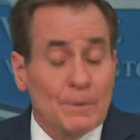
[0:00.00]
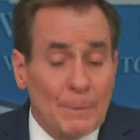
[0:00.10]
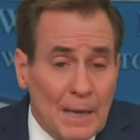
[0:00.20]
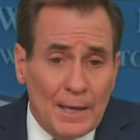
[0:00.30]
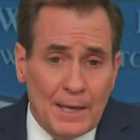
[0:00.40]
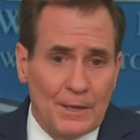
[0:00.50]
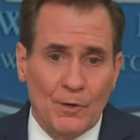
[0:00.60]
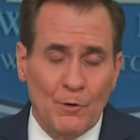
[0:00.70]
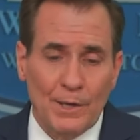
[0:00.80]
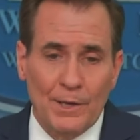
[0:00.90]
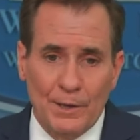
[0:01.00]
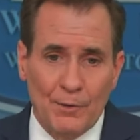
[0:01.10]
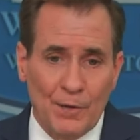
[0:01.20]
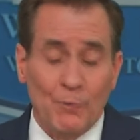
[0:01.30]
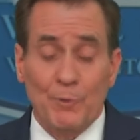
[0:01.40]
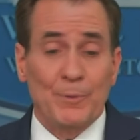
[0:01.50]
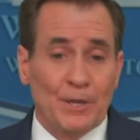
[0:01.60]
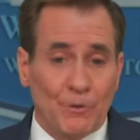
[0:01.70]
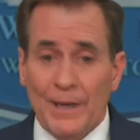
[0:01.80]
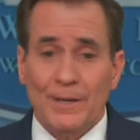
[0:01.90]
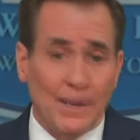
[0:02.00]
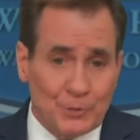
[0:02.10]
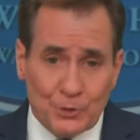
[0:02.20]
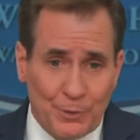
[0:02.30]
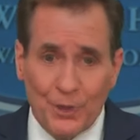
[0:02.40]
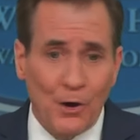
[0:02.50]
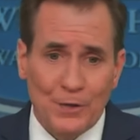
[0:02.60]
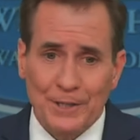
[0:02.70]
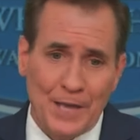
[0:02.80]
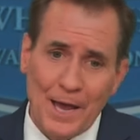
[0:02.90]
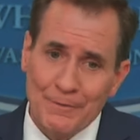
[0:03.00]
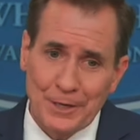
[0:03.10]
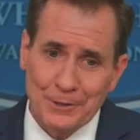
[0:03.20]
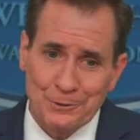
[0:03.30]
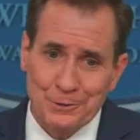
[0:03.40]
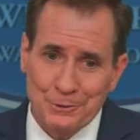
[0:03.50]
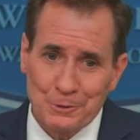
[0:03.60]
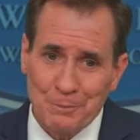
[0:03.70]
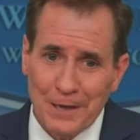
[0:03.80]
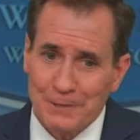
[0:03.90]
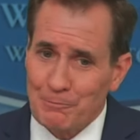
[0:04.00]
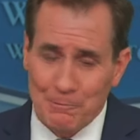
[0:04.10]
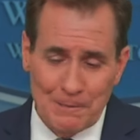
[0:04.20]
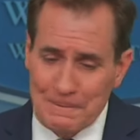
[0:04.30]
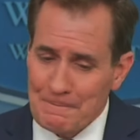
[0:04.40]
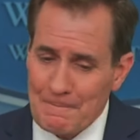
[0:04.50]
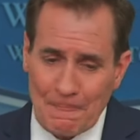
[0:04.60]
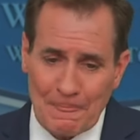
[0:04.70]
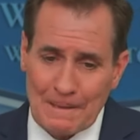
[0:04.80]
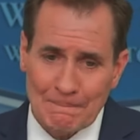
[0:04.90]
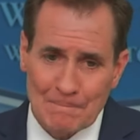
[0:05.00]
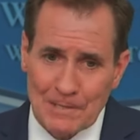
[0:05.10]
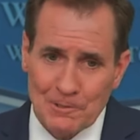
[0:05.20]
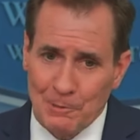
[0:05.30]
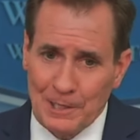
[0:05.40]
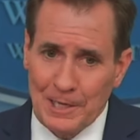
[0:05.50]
I, you know, it, it would be great. I'm sure we'd all like to have an answer as soon as possible, but I just don't want to get